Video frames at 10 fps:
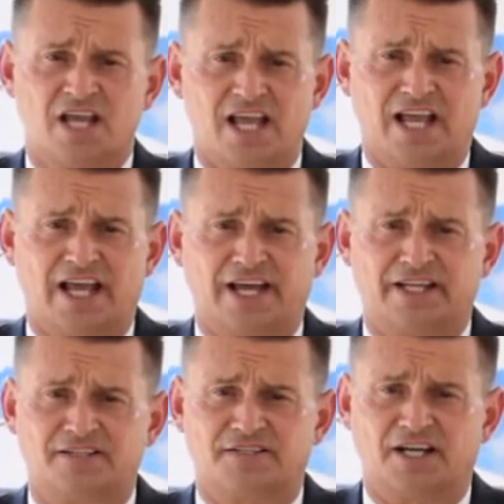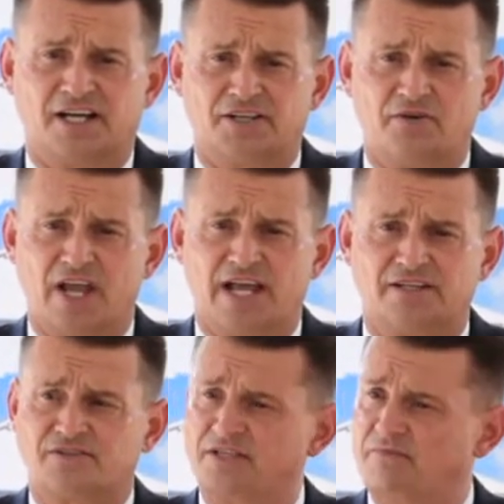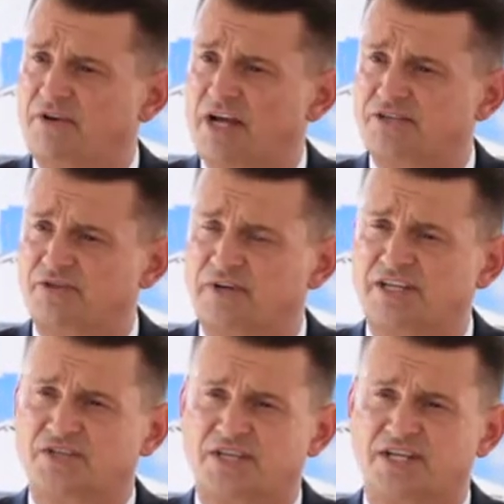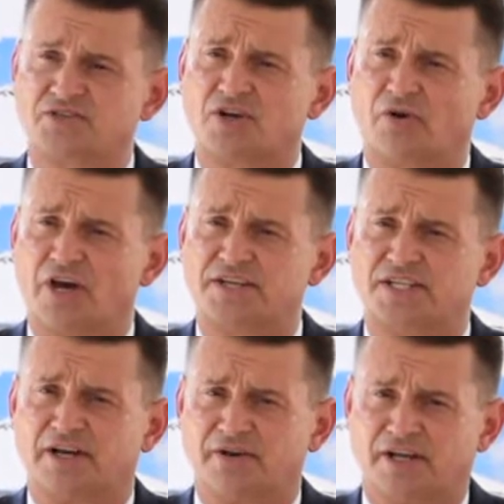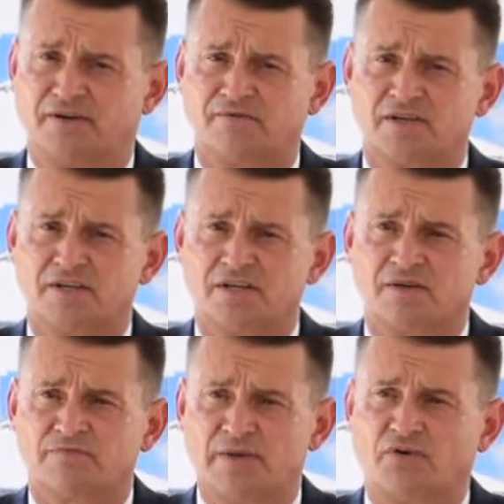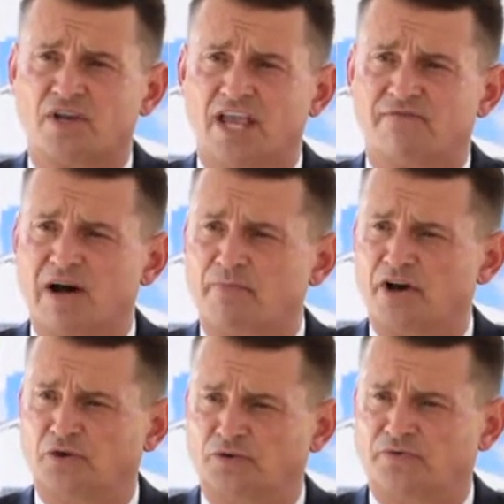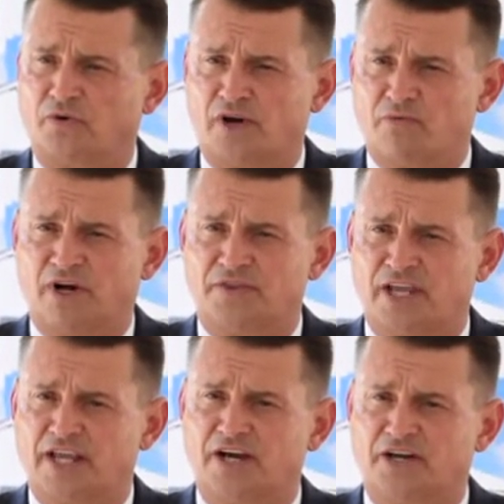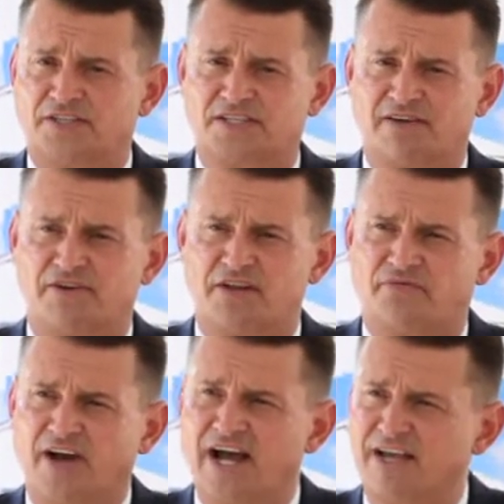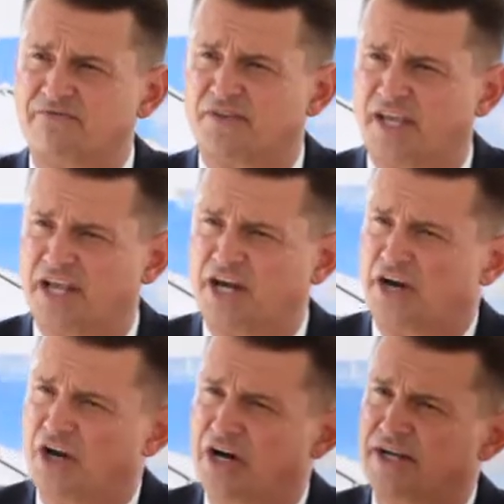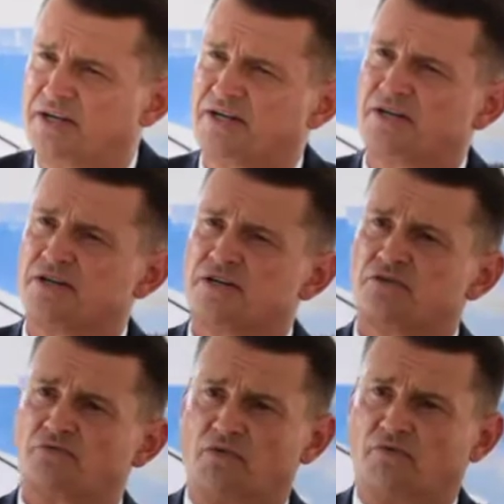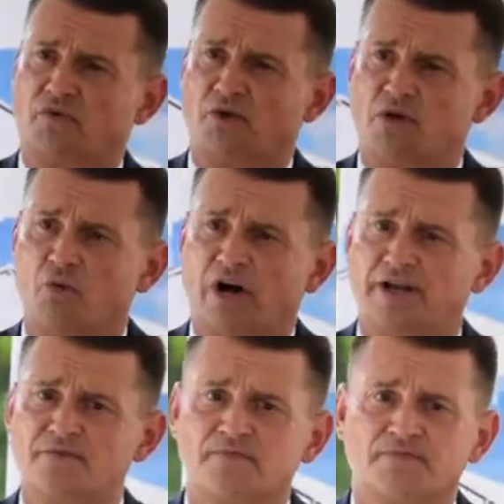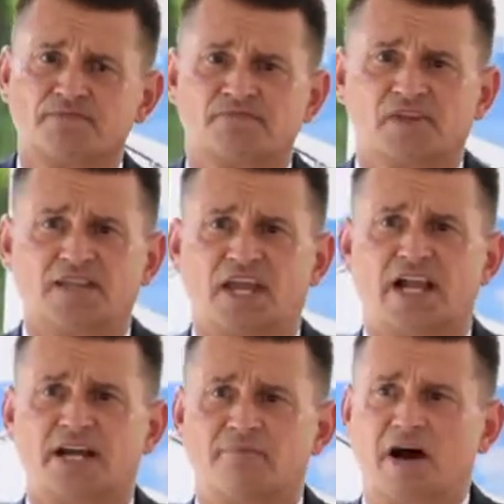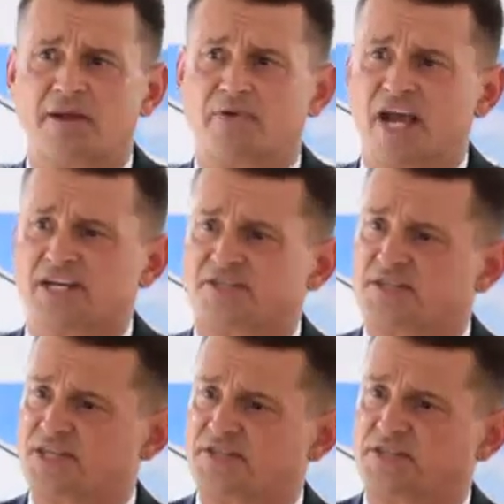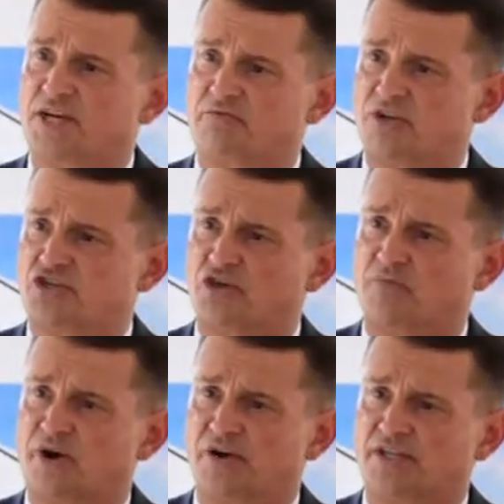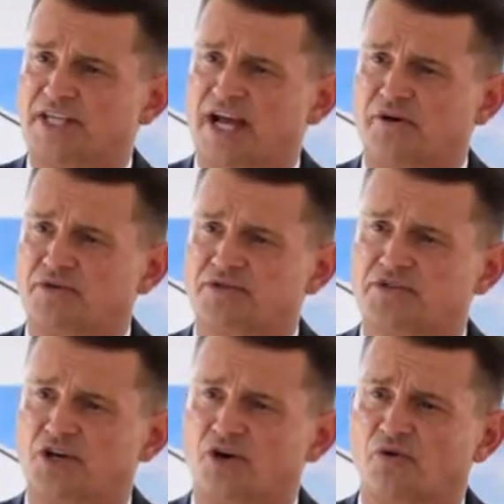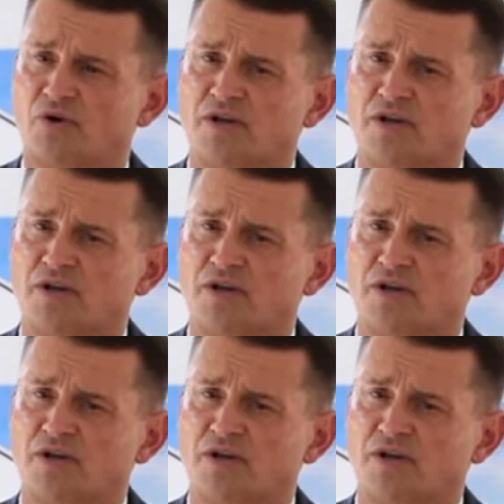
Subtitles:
and you had some not so nice things going on down here. People gave up on Old 41. They got on 75 and they got on Route 41, and they kind of bypassed this original part of town. So,